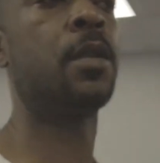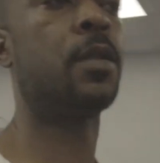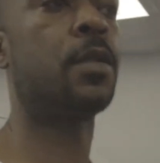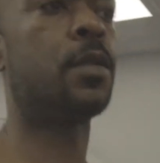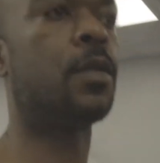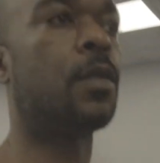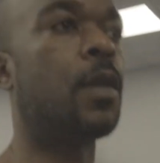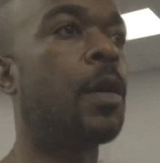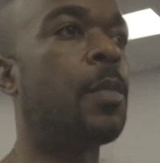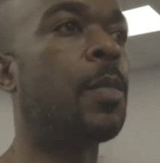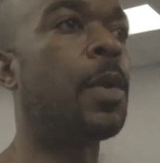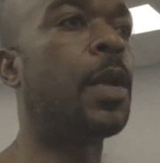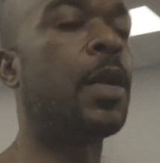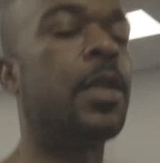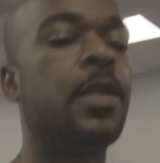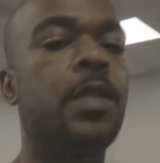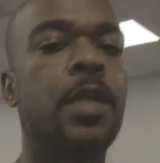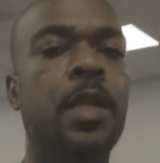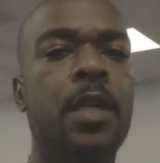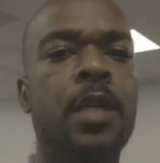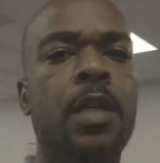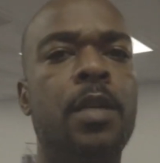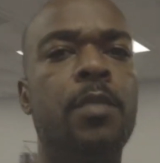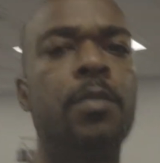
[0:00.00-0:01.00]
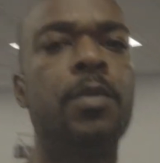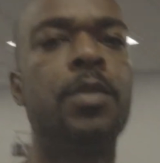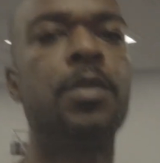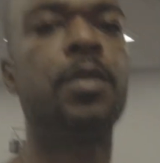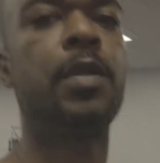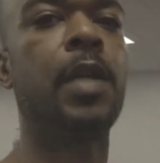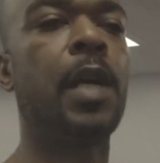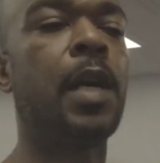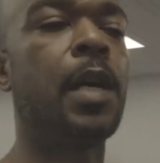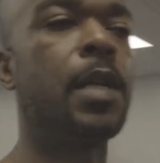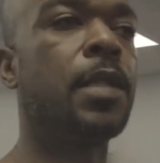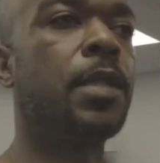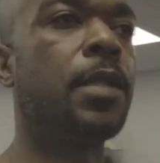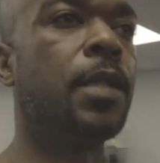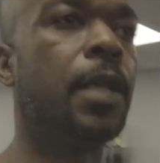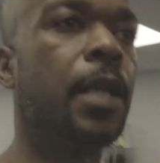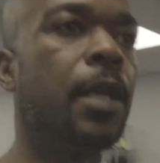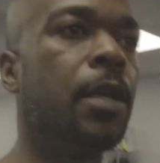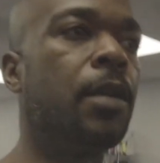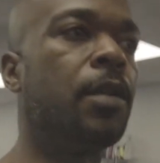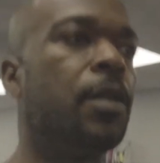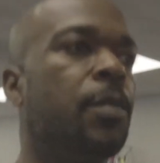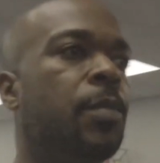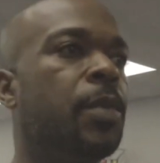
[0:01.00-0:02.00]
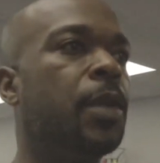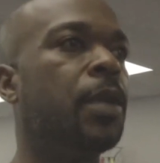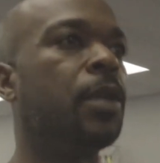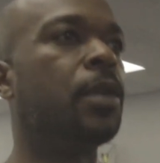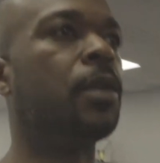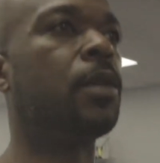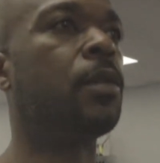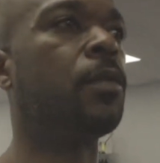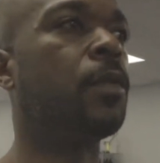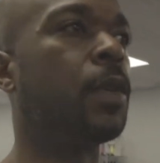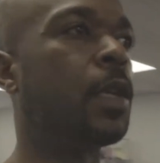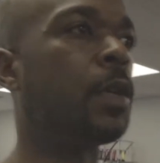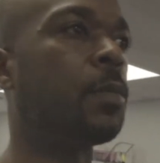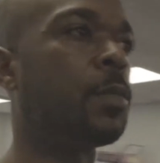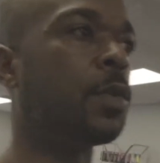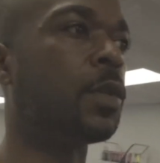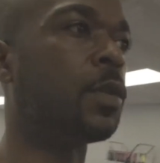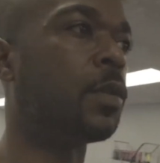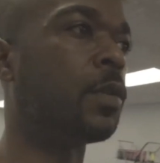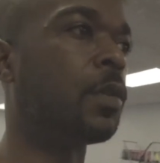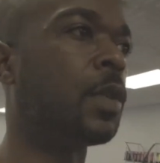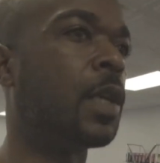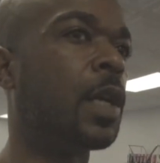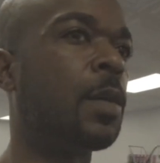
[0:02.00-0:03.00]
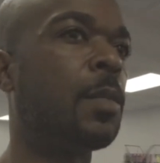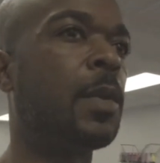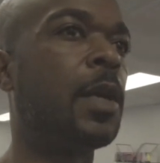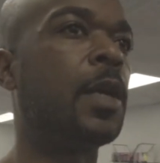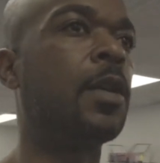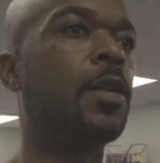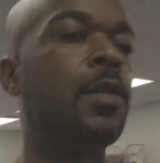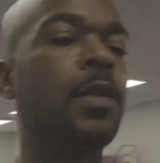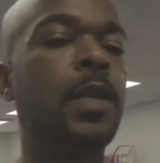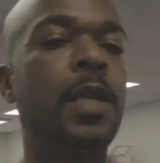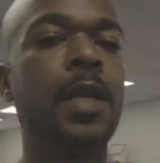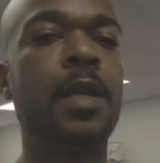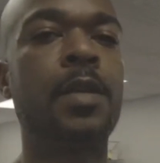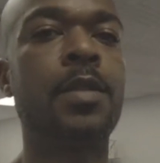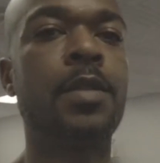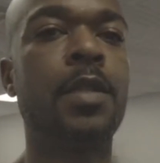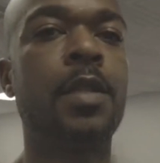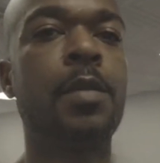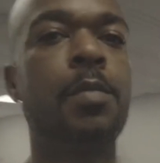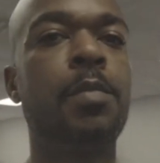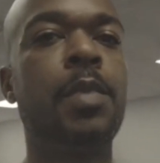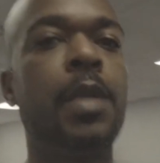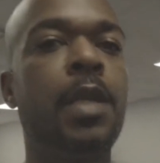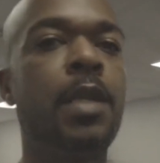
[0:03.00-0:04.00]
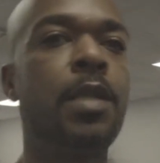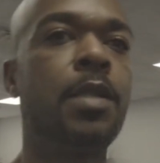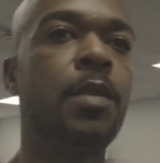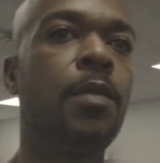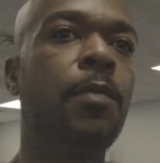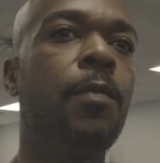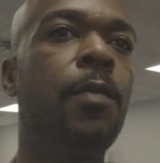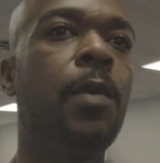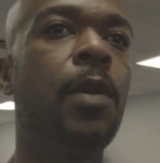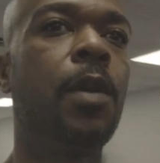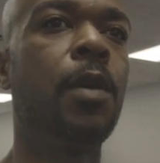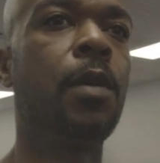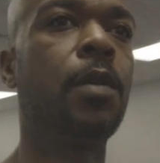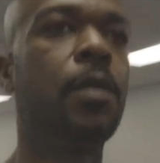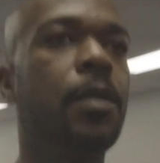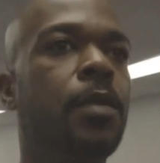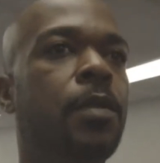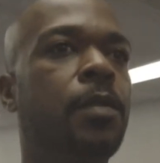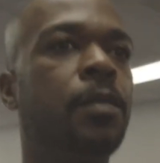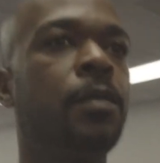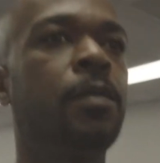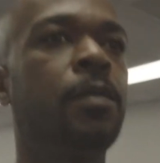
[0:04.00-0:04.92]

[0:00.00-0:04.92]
So I'll probably check up with you guys later, depending on what I'm doing. I might go down to the beach and walk.